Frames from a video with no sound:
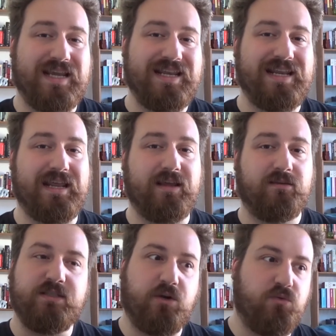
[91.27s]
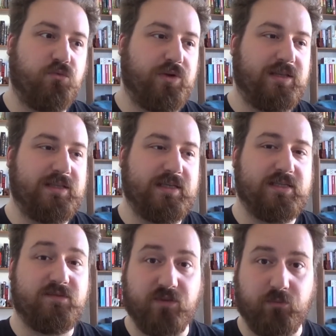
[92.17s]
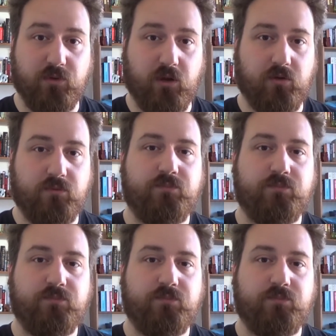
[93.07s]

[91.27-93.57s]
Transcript: in here. Don't read these for the plot.